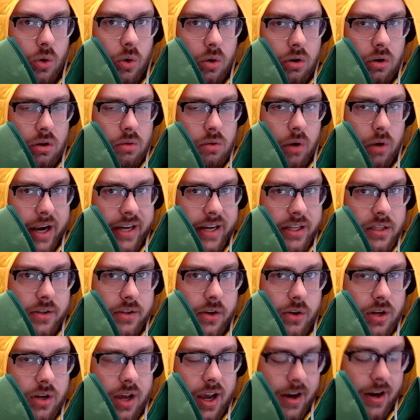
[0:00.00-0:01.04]
or thrice,
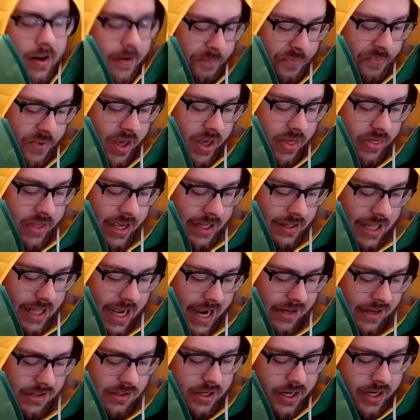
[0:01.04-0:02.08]
okay? Then
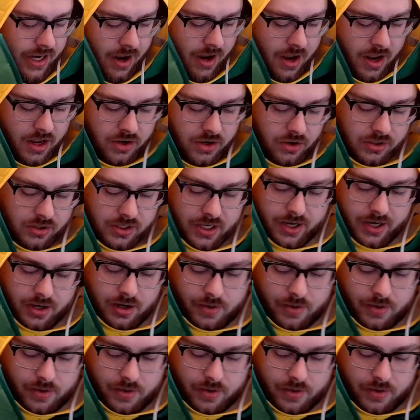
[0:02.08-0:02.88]
lastly, you said,